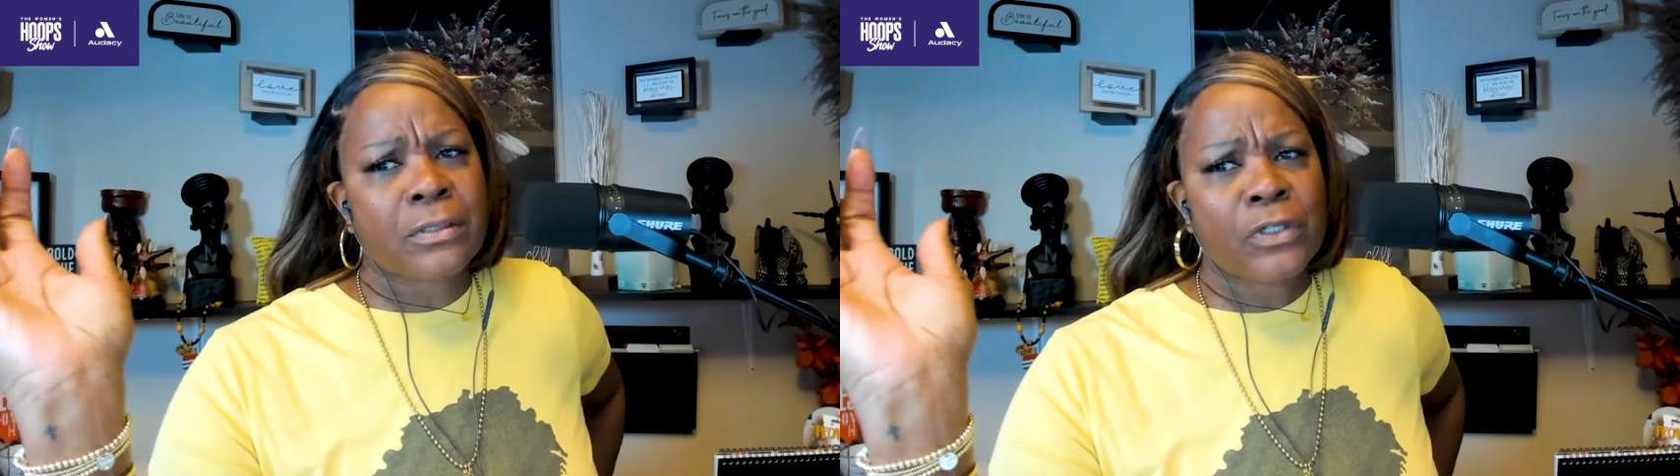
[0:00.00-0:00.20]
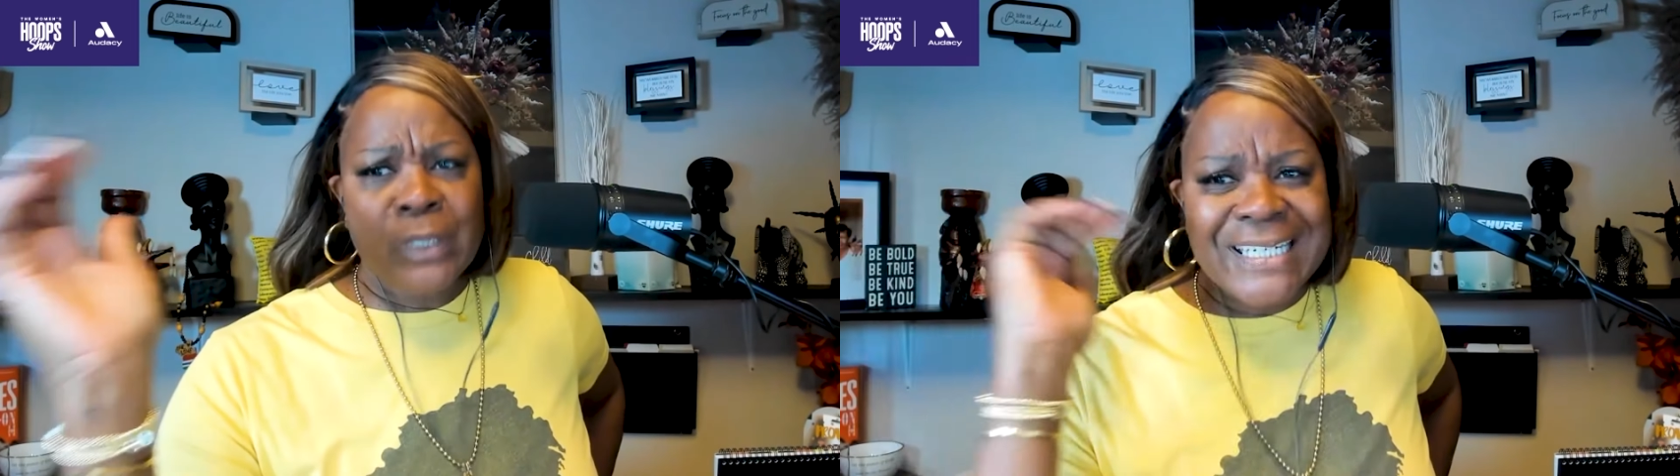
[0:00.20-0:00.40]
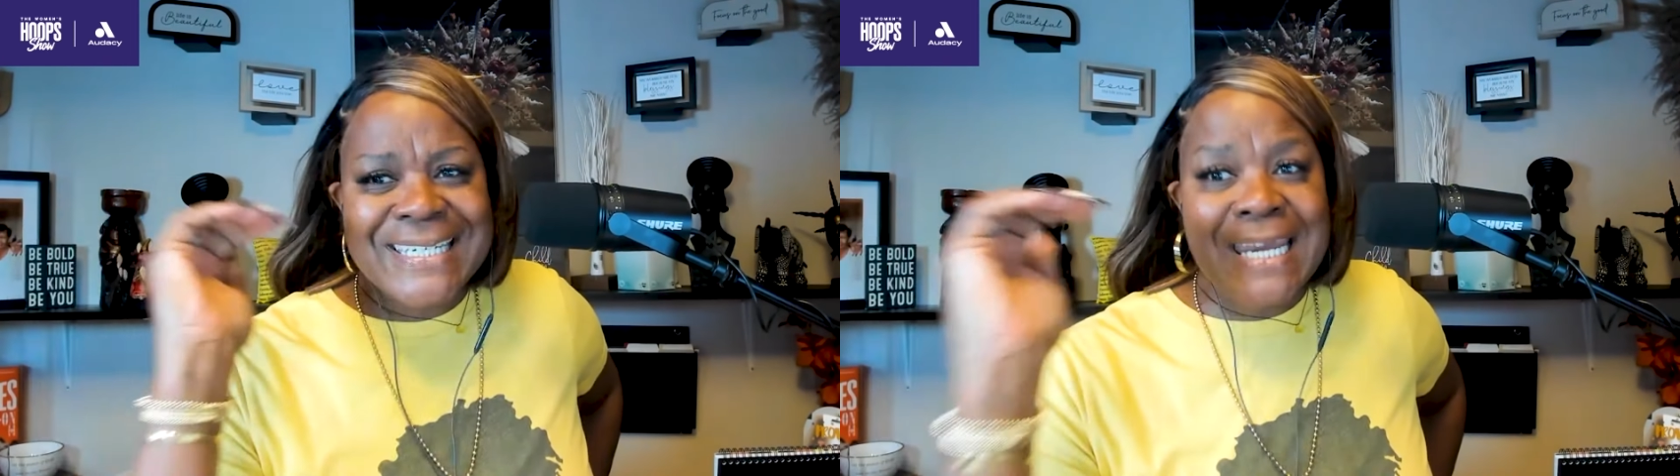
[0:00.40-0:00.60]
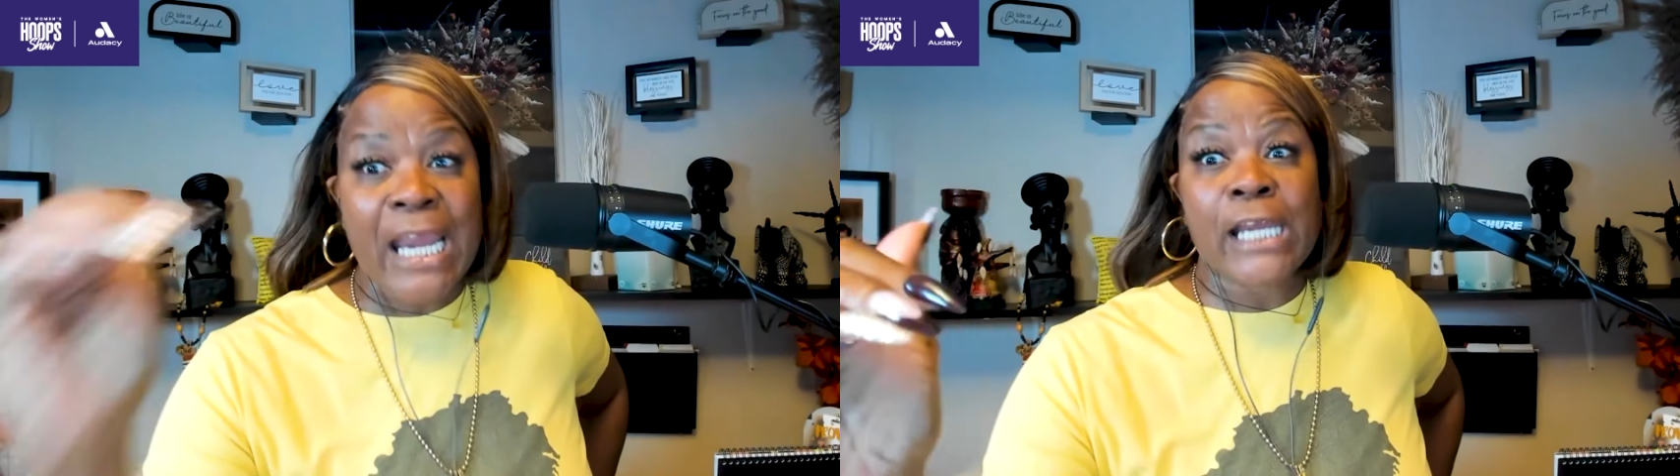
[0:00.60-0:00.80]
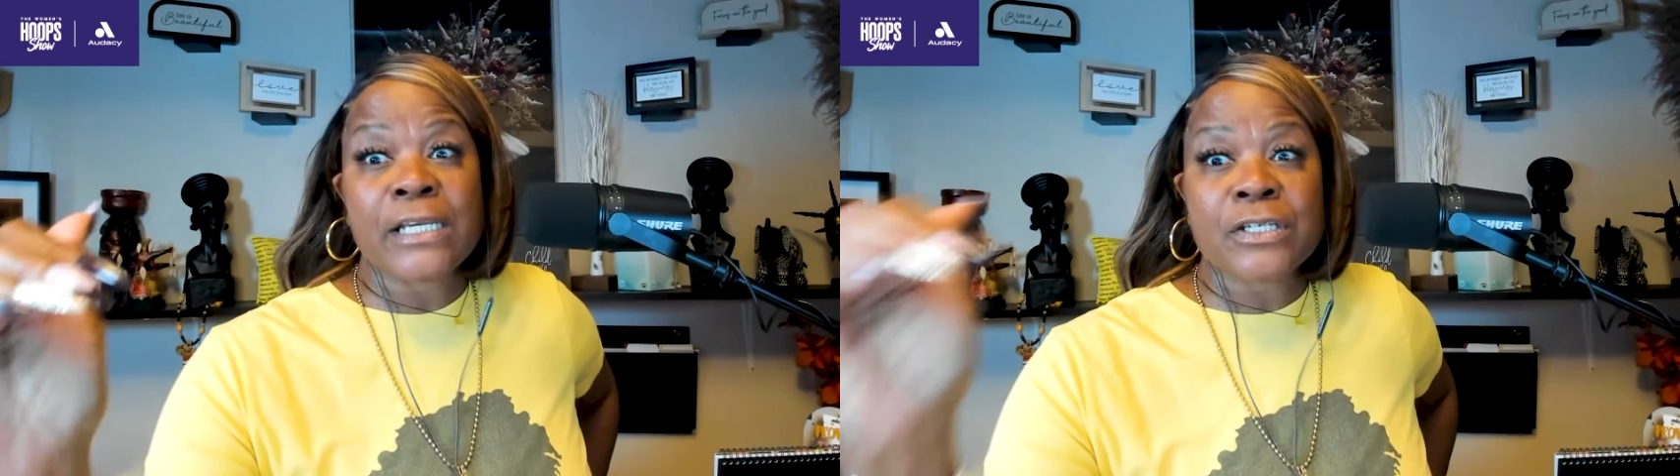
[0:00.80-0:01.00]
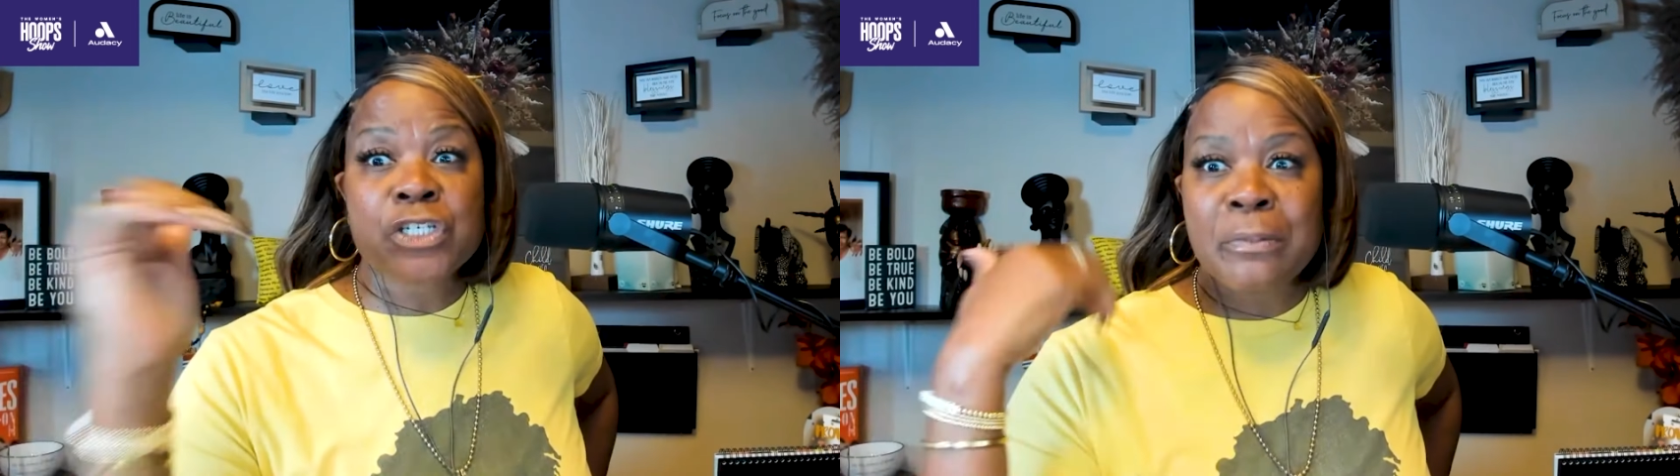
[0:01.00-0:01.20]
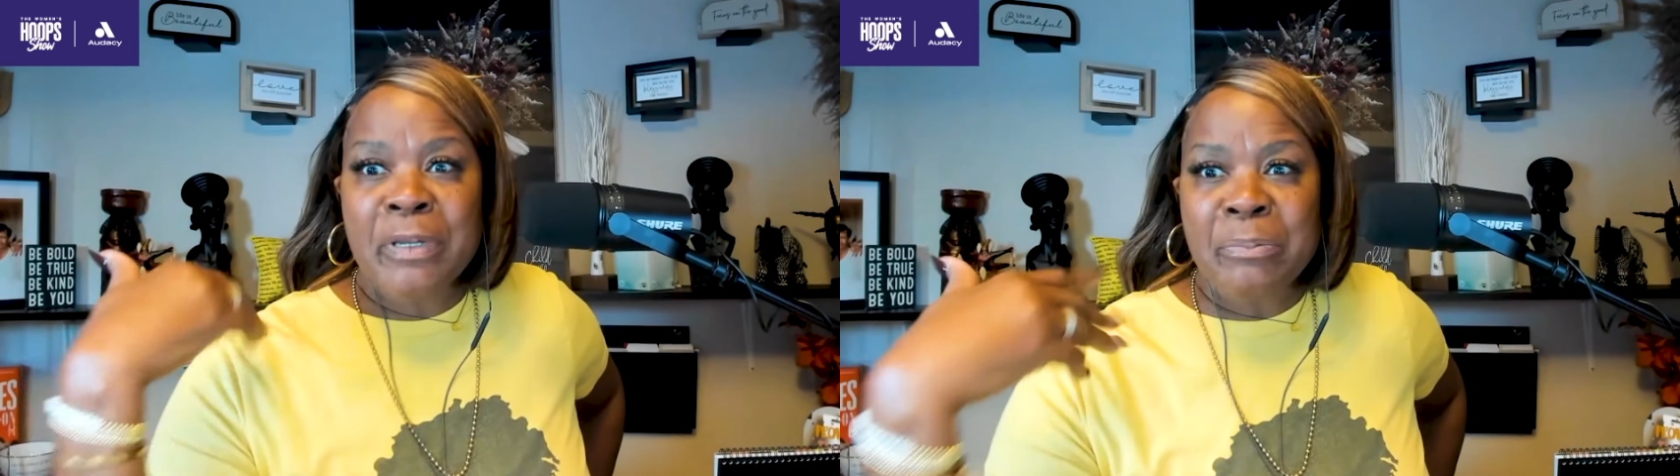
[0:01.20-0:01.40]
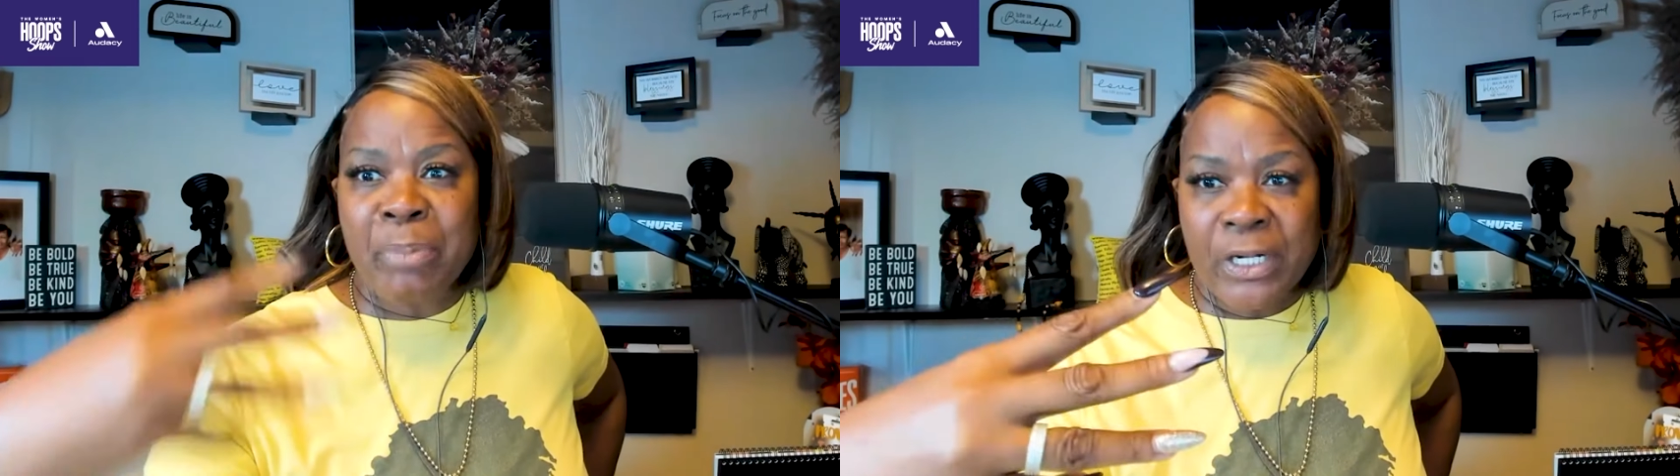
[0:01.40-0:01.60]
you need a change to
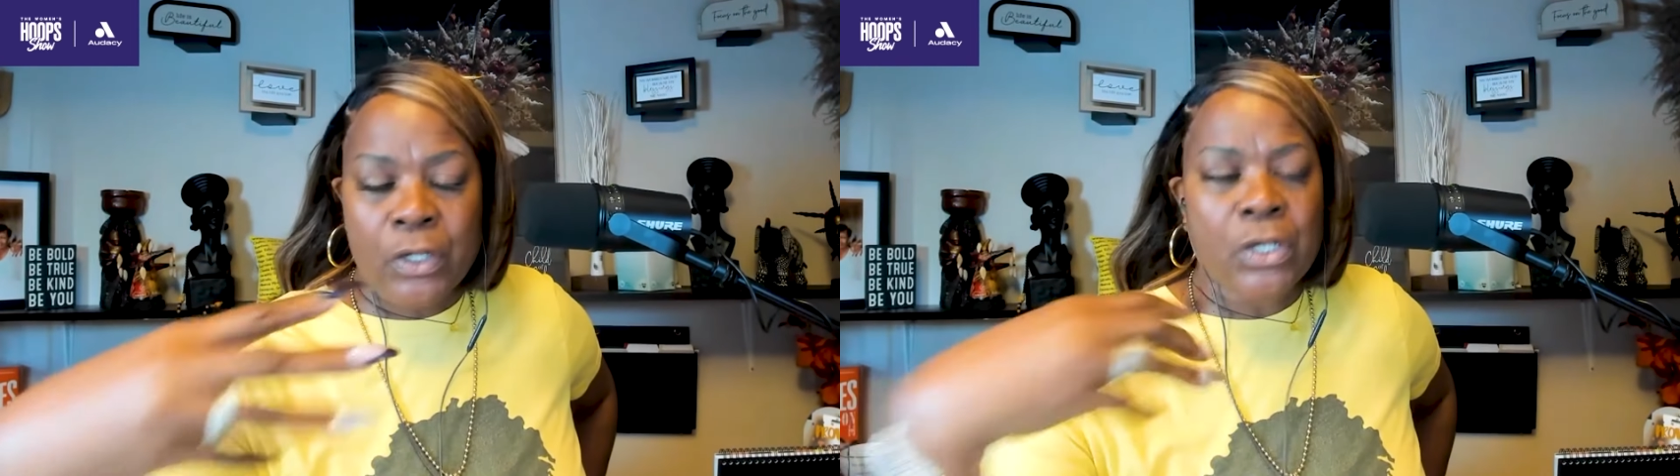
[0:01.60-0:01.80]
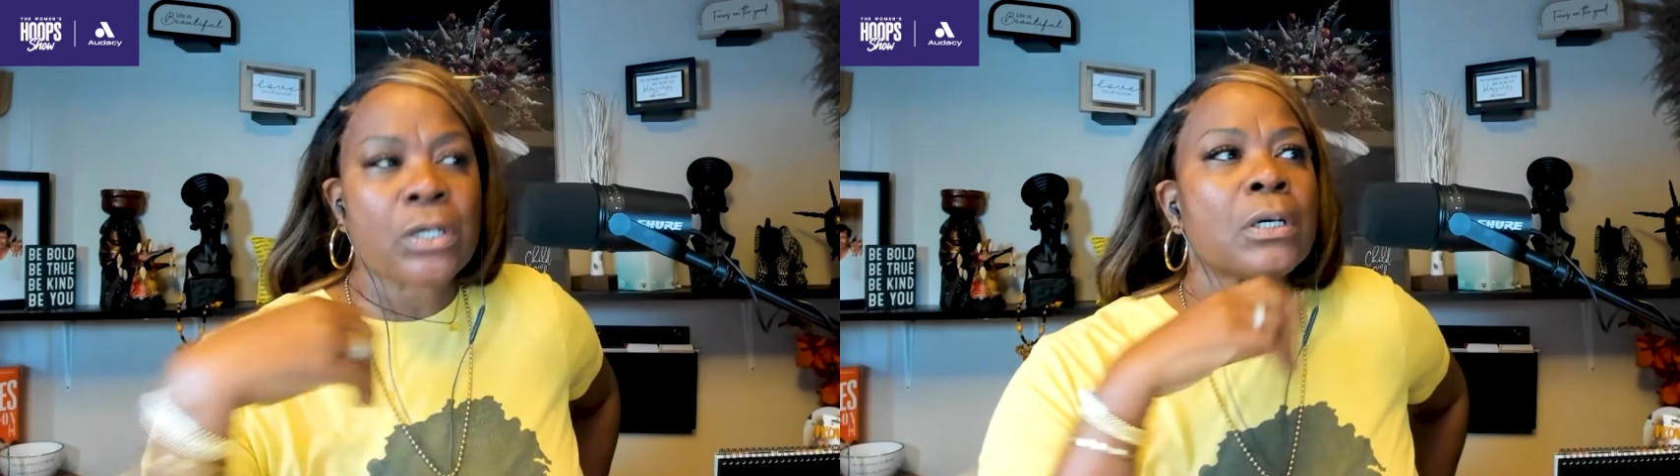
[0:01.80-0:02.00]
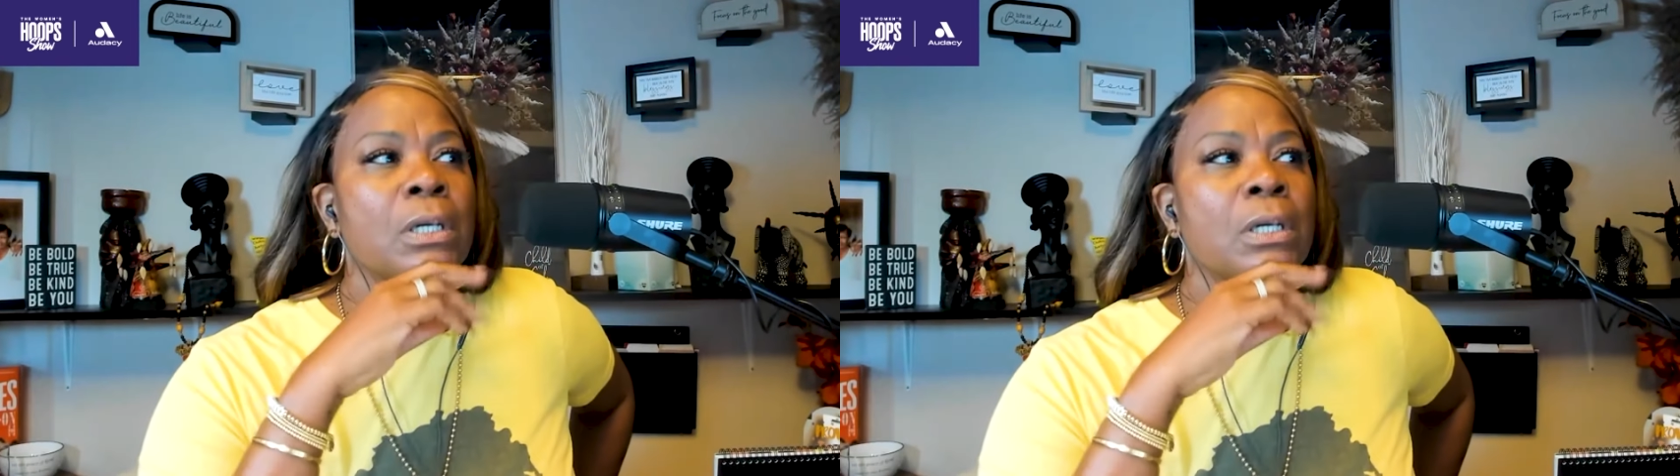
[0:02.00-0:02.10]
be better.